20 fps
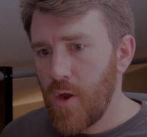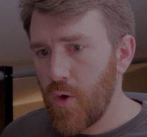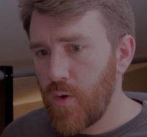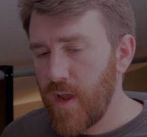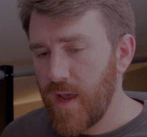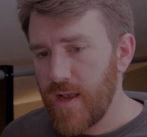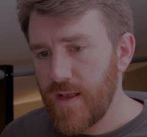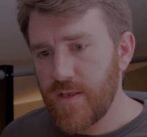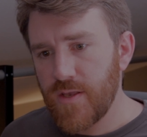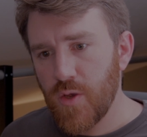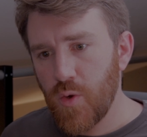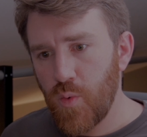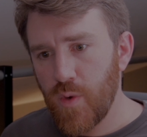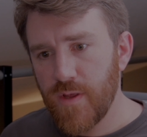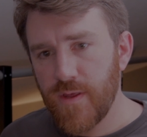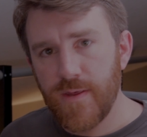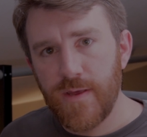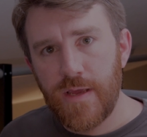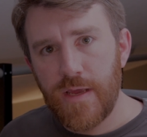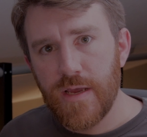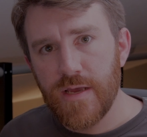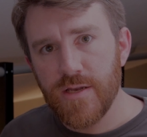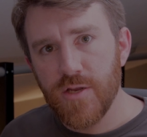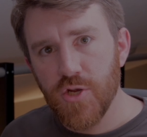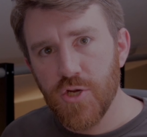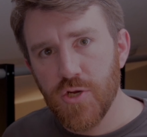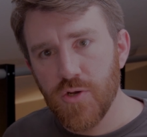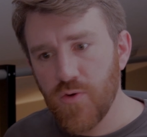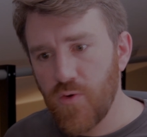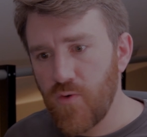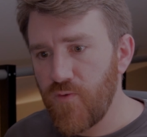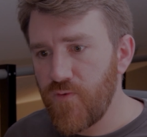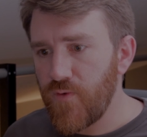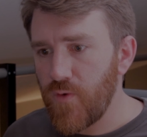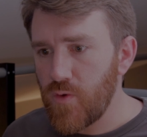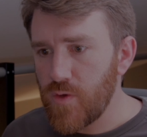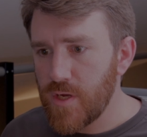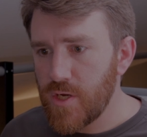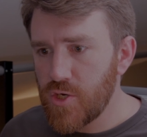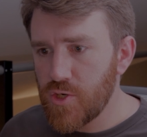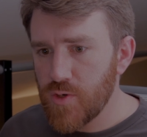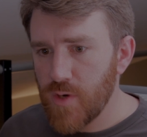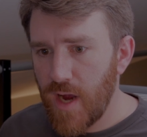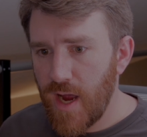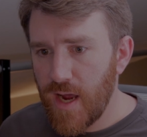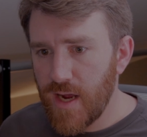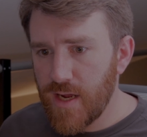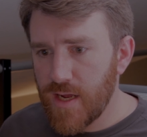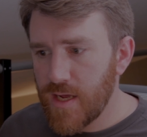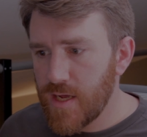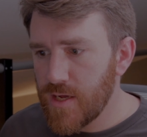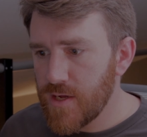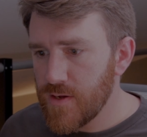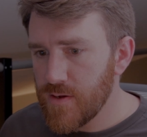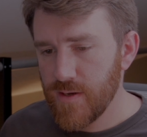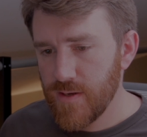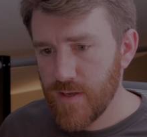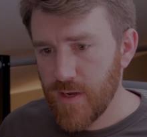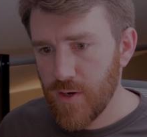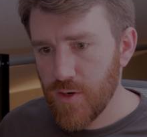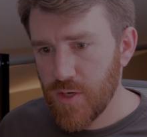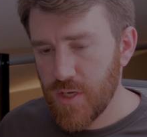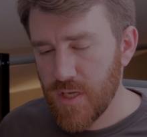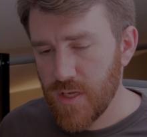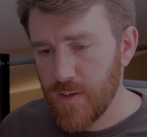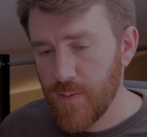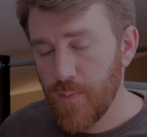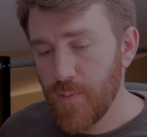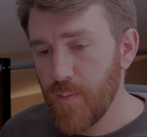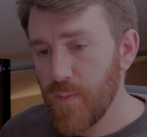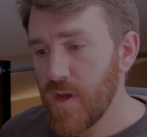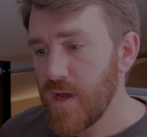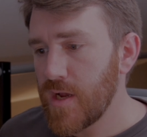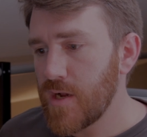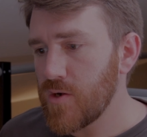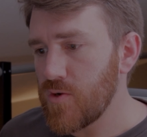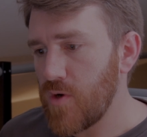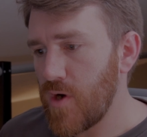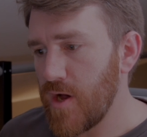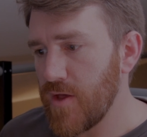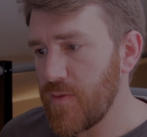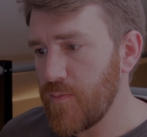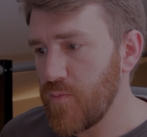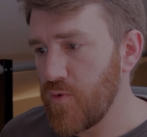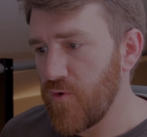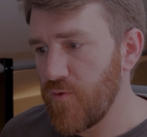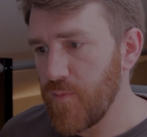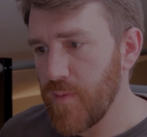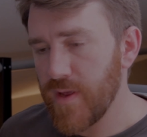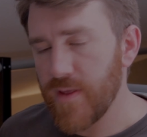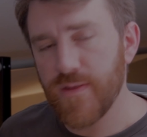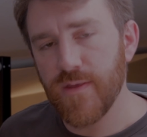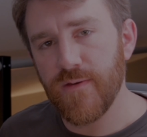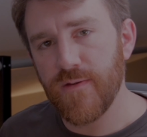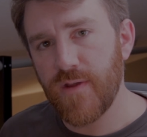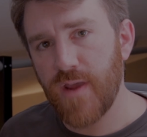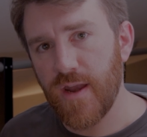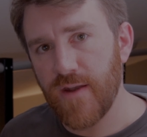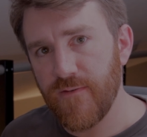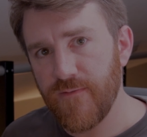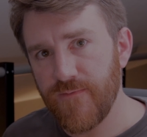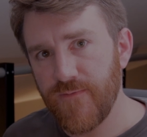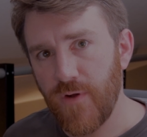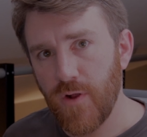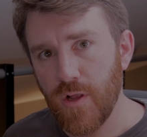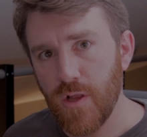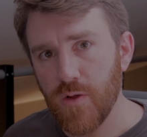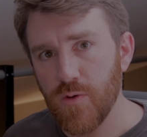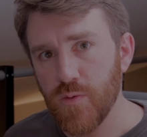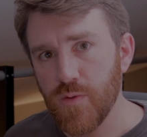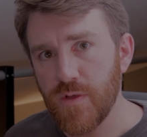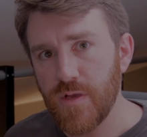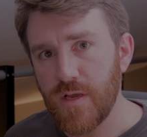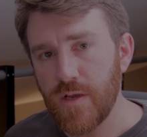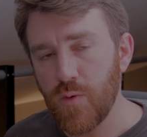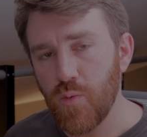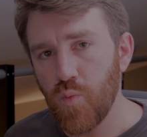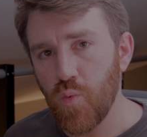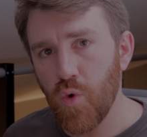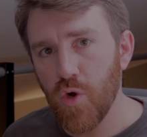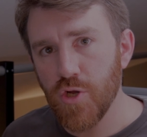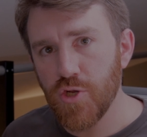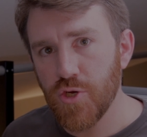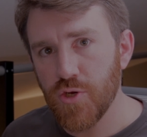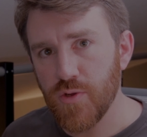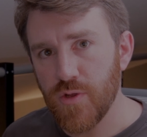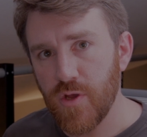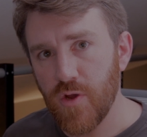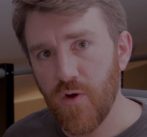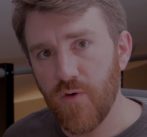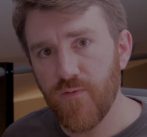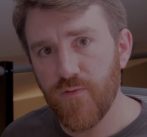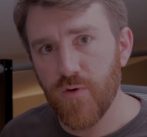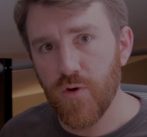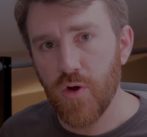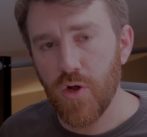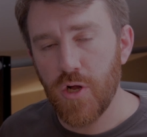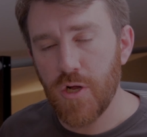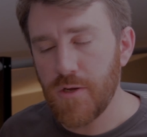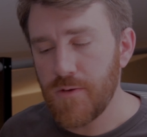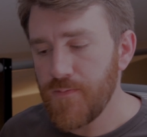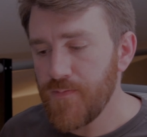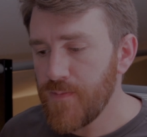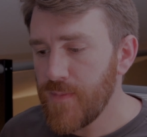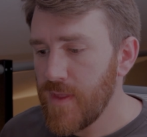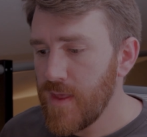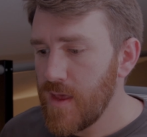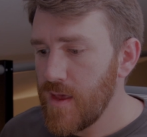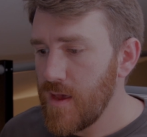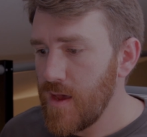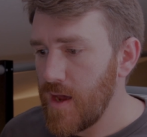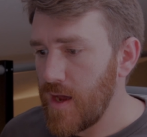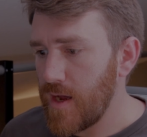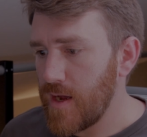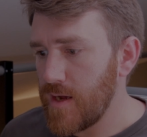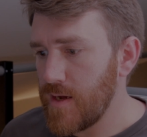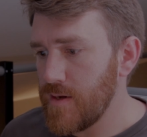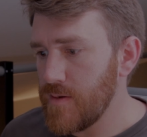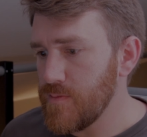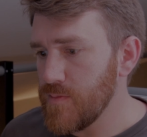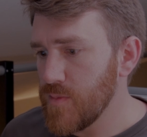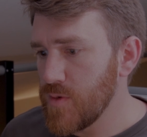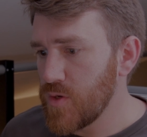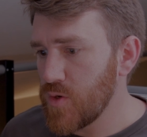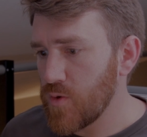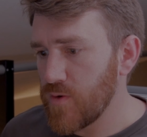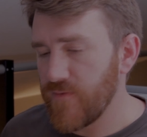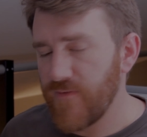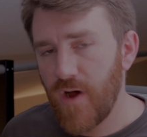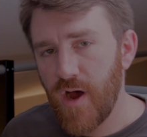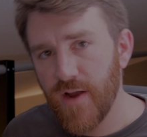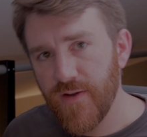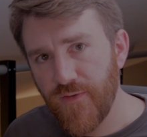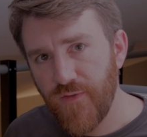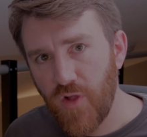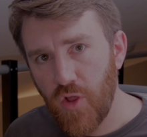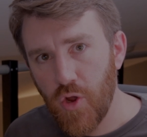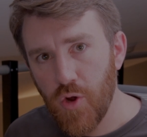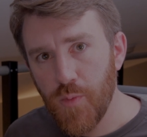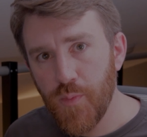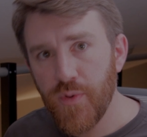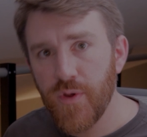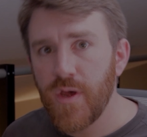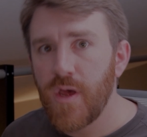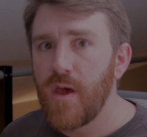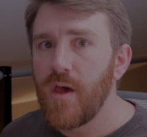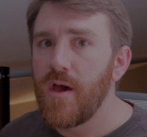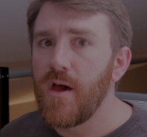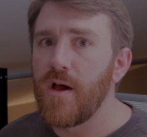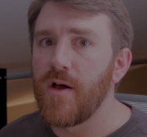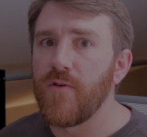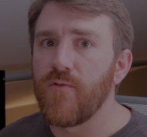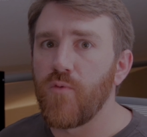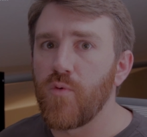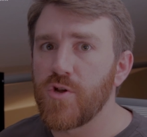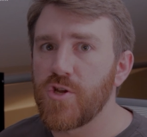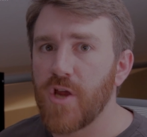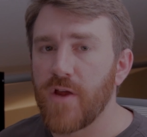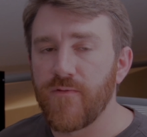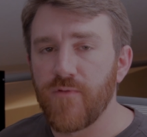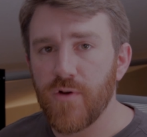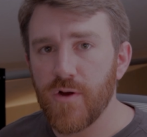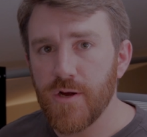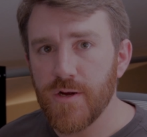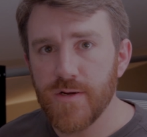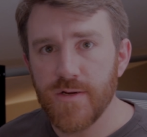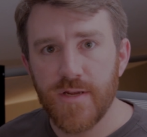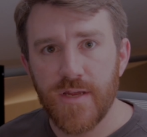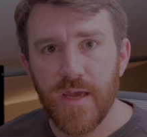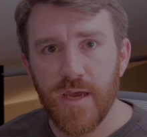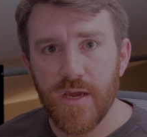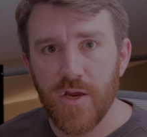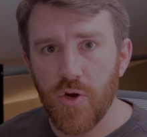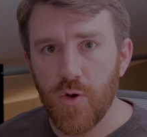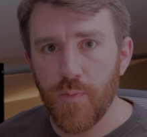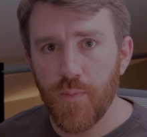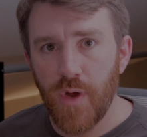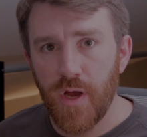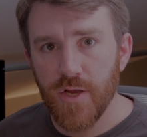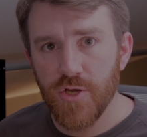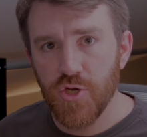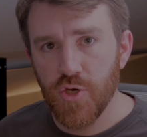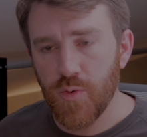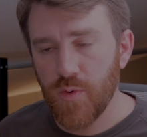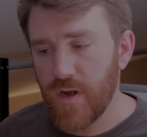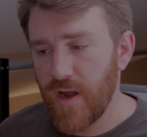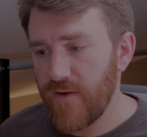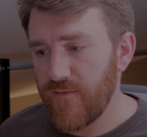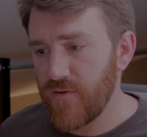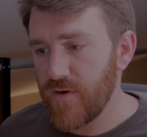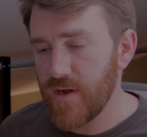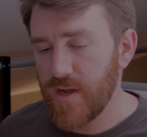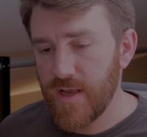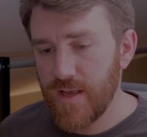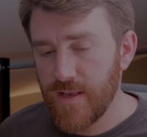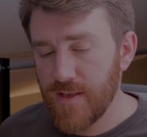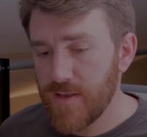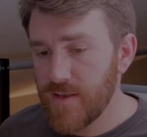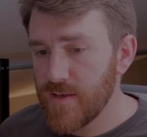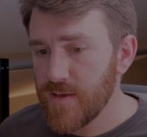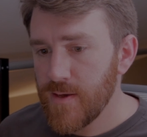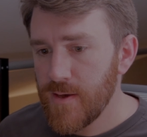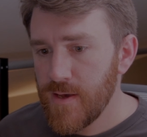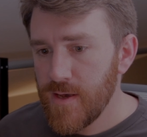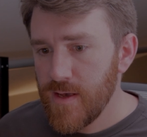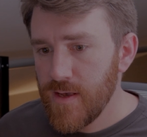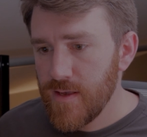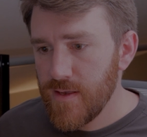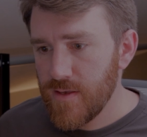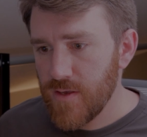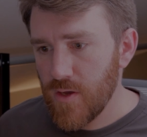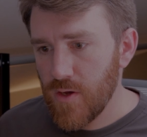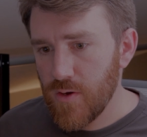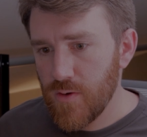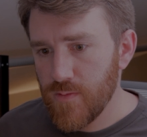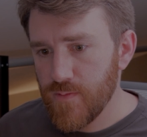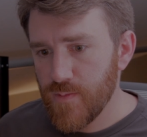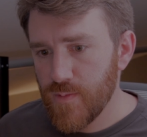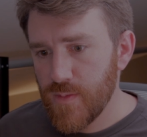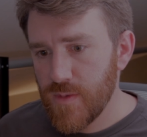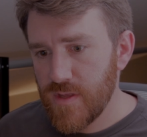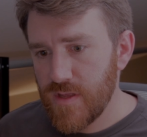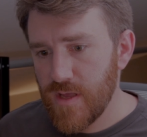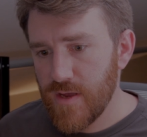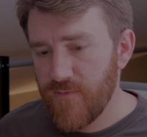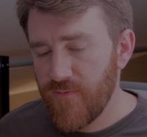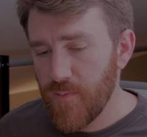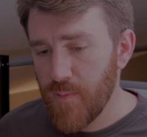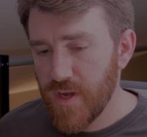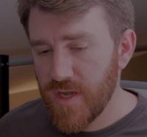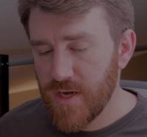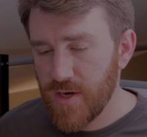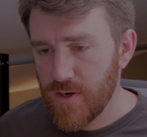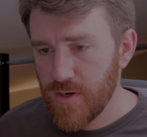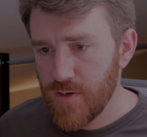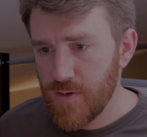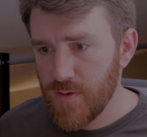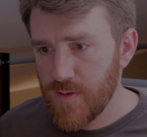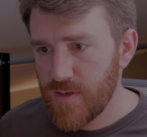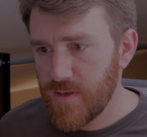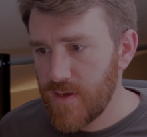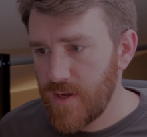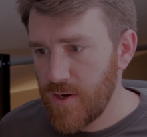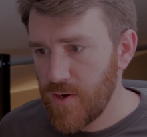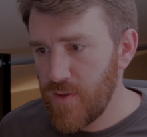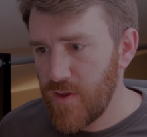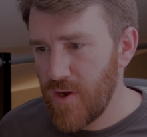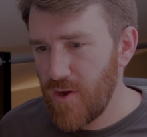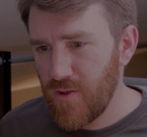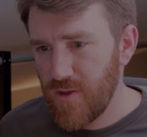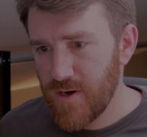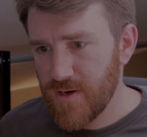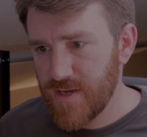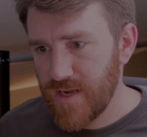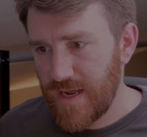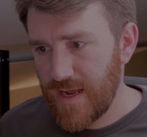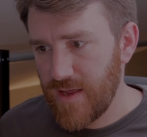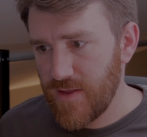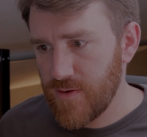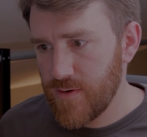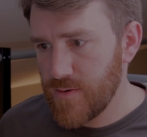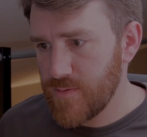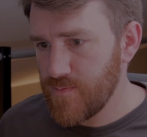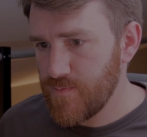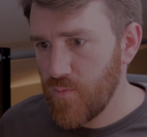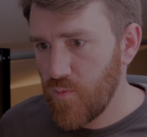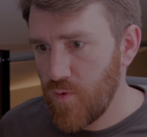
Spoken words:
Okay, so with the additional Foley track, there's some cloth movement that kind of follow the whoosh or the overall sort of envelope of whichever kick or punch or whatever it is. So different materials, here they all are together.